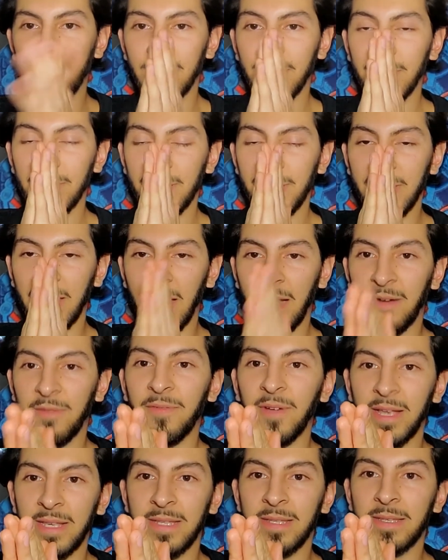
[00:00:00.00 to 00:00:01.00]

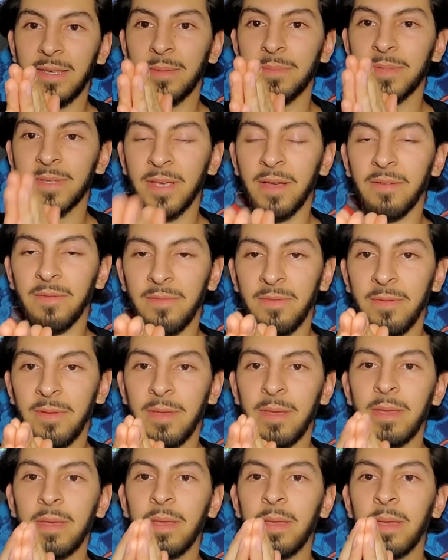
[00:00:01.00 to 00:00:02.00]
sacrifices himself
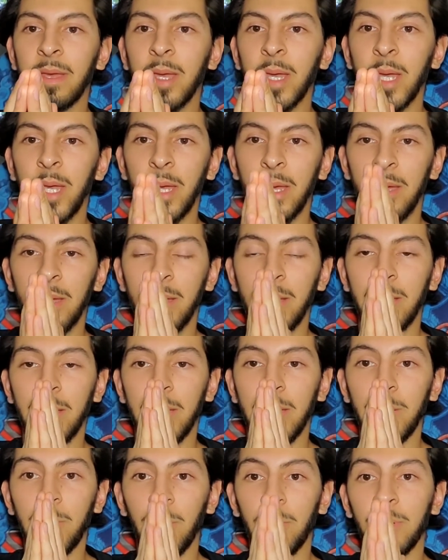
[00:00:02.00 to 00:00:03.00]

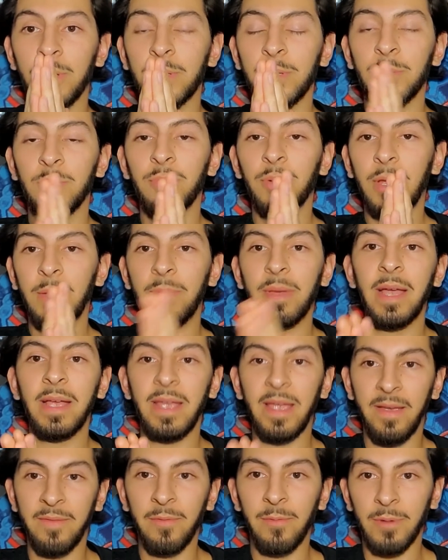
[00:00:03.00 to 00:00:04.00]
in order to bring back
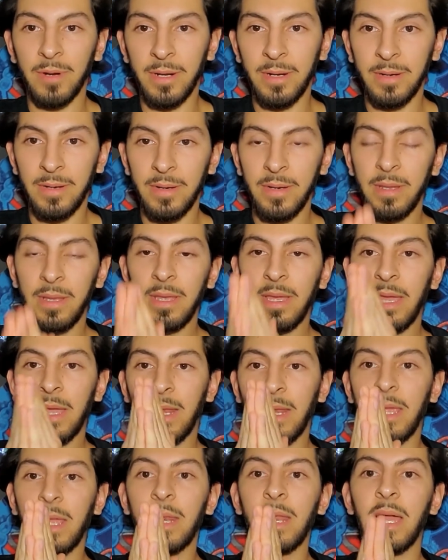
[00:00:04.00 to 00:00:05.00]
everyone,
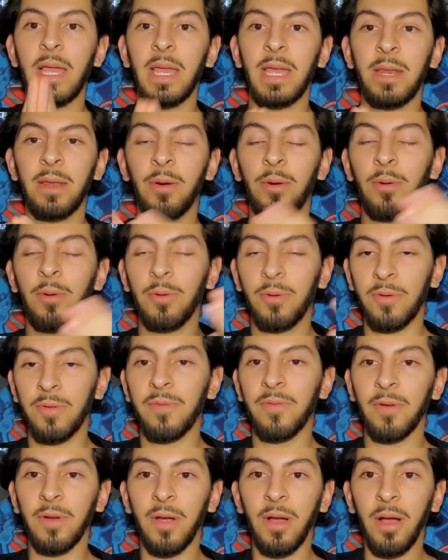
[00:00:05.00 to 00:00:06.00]
and in order
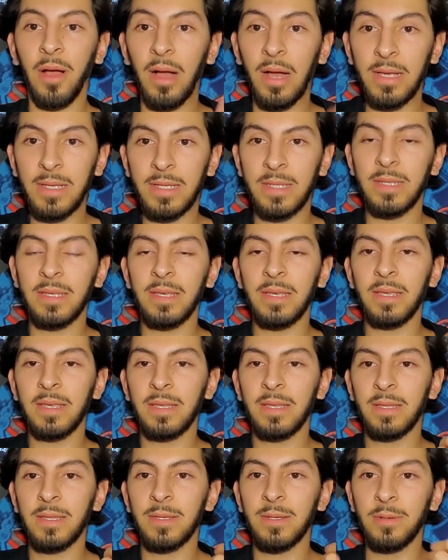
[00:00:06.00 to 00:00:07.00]
for us
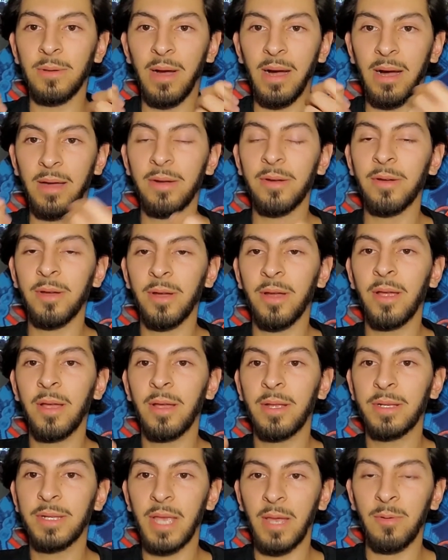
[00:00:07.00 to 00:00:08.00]
to
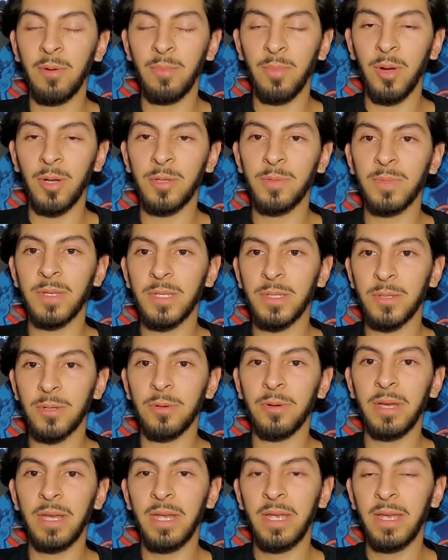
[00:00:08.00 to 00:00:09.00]
honor Chadwick Boseman's
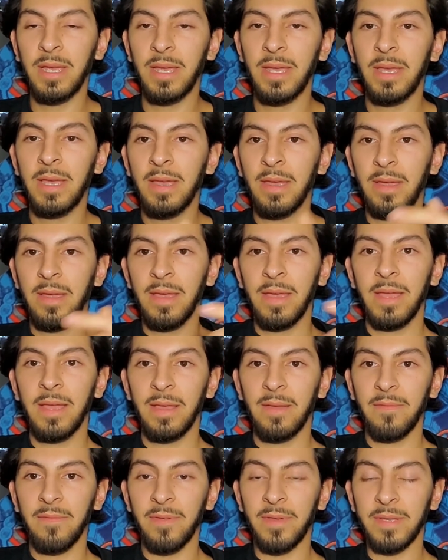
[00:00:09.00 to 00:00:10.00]
story.
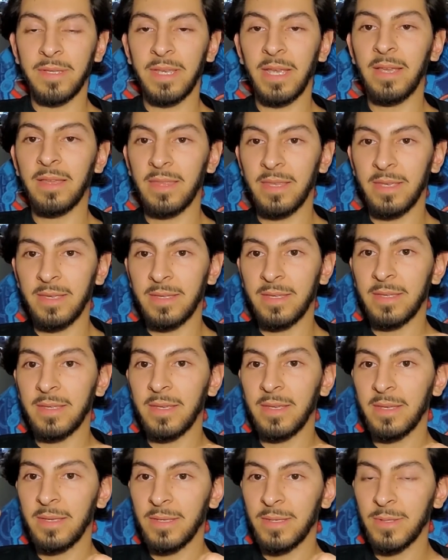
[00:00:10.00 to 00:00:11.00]
For the sake of
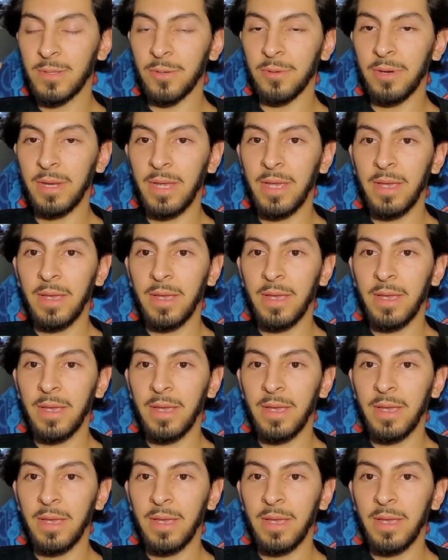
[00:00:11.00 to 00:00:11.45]
this story,